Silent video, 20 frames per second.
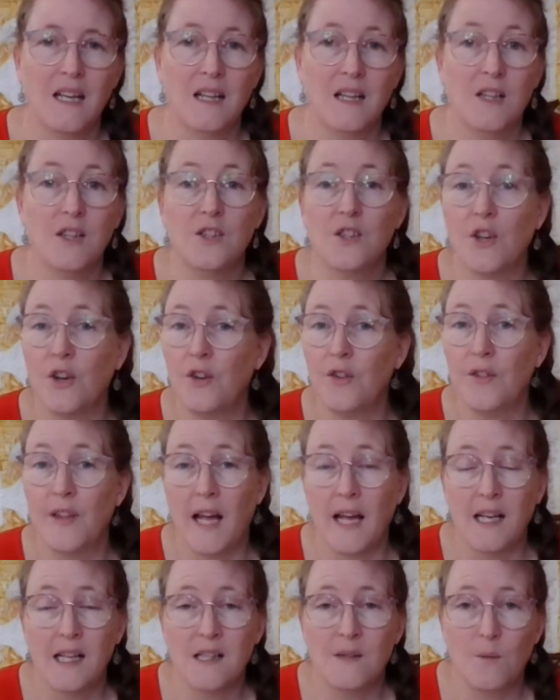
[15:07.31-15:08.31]
So
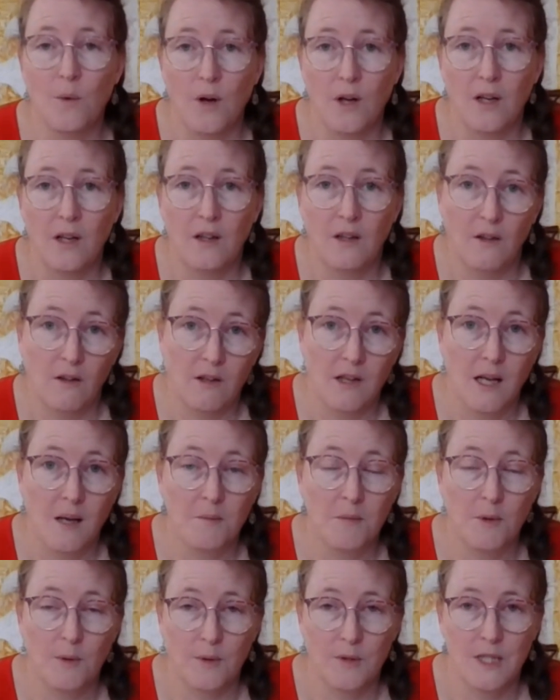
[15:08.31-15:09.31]
that is what long arm
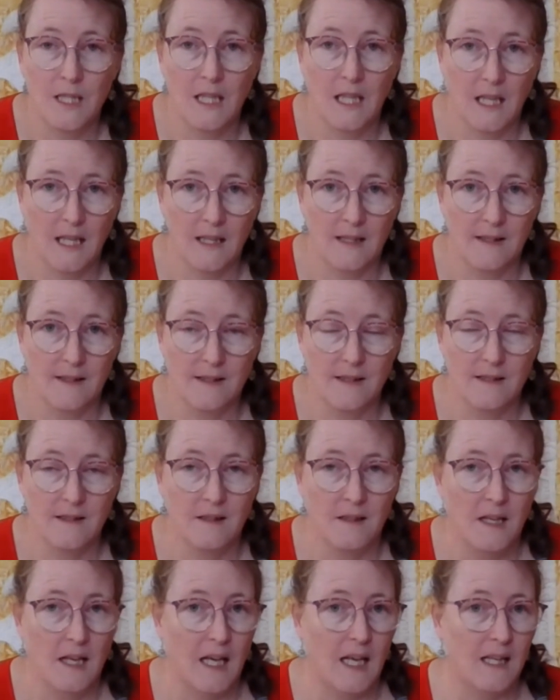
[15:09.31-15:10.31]
quilting is.
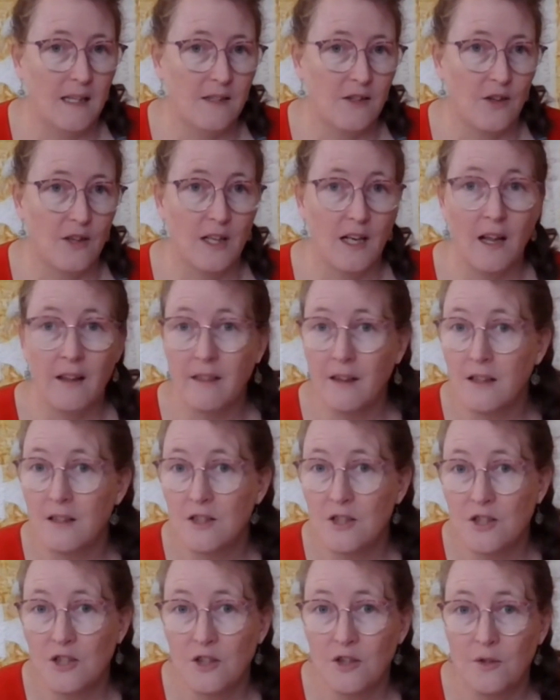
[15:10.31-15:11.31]
It's got nothing
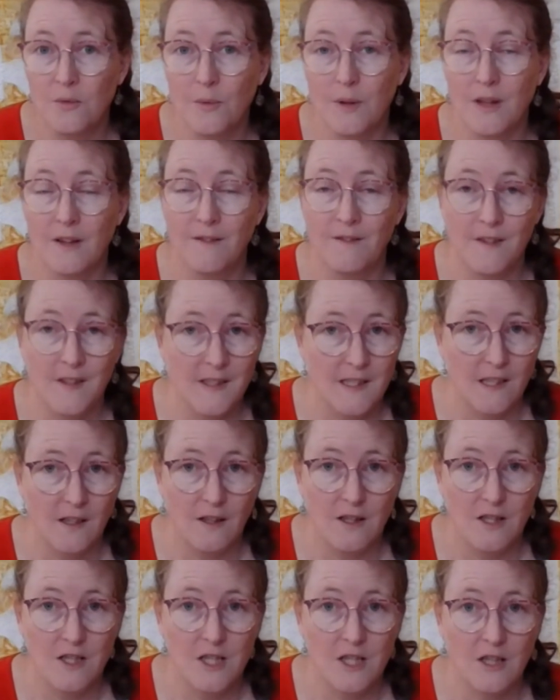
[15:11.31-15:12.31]
to do with the
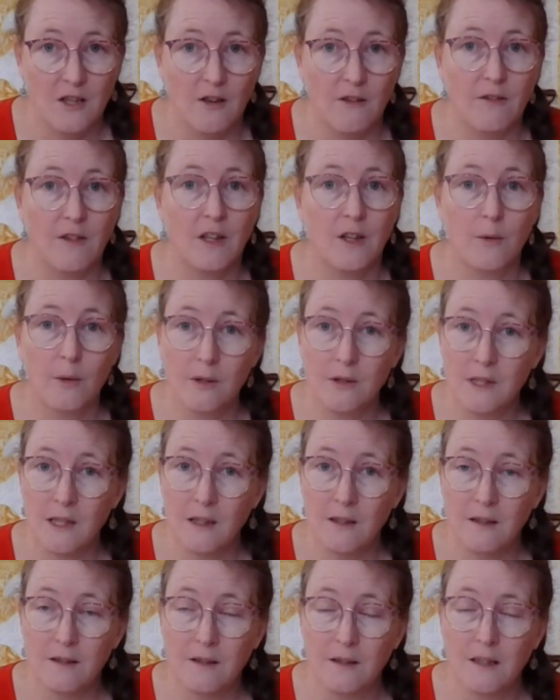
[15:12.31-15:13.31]
physiology of the quilter,
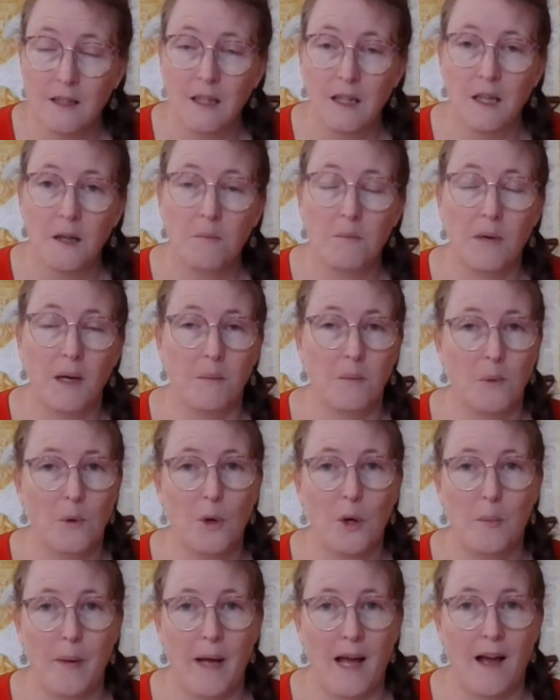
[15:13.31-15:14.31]
but more
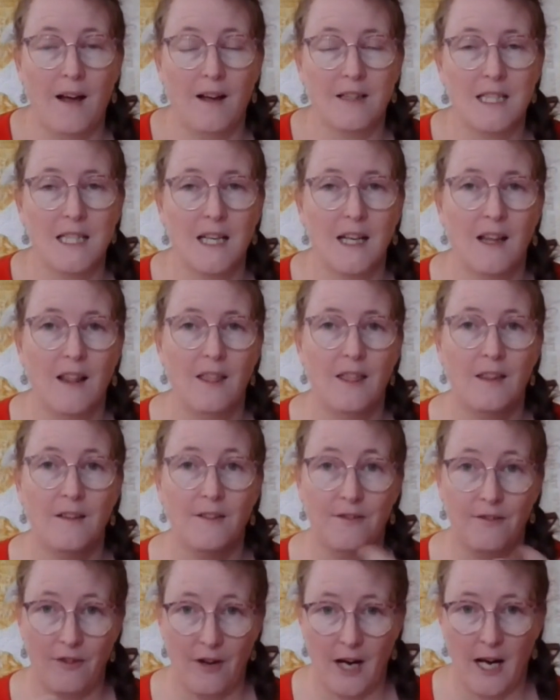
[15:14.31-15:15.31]
about the
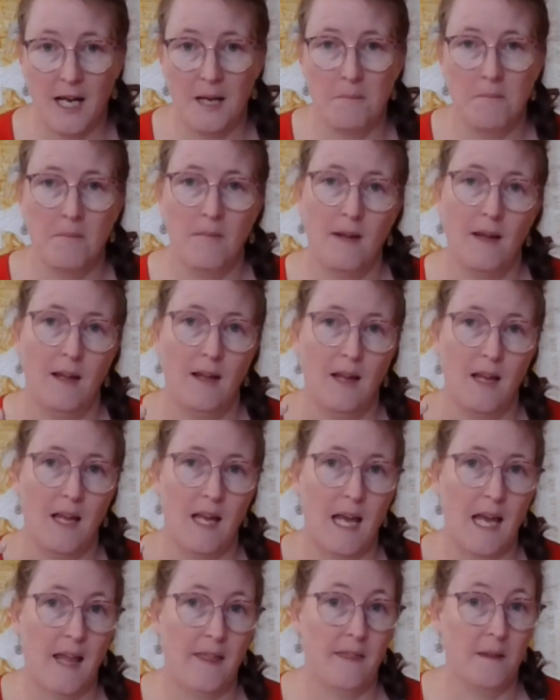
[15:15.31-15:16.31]
frame
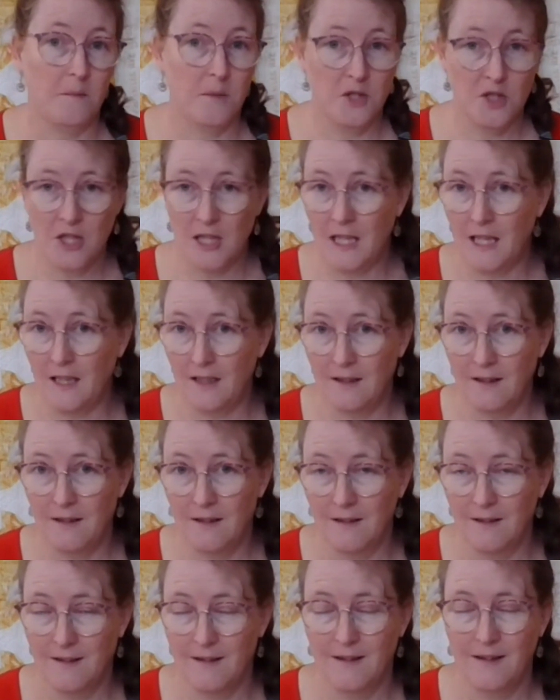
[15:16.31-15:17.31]
and the machine
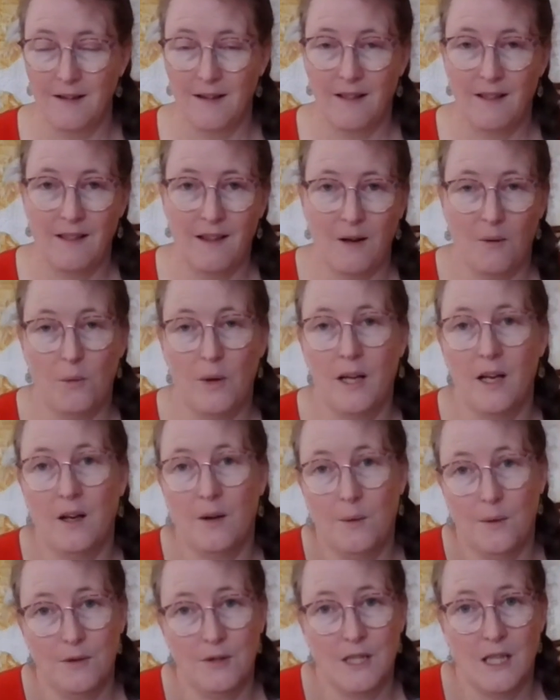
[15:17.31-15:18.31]
that we are
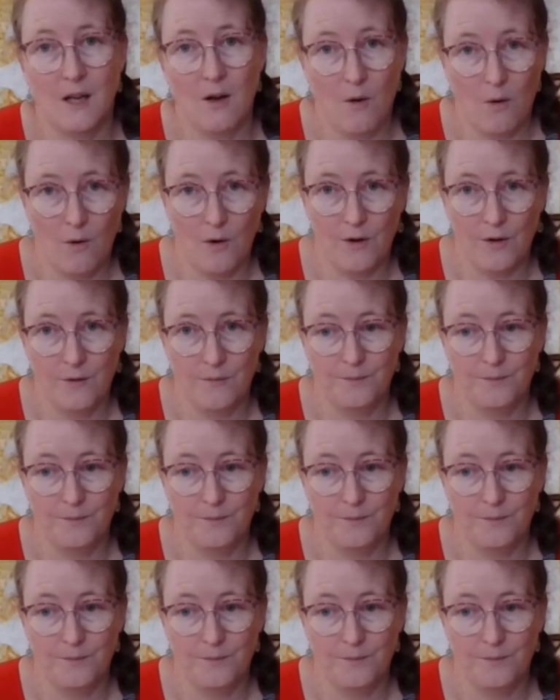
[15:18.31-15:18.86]
quilting on.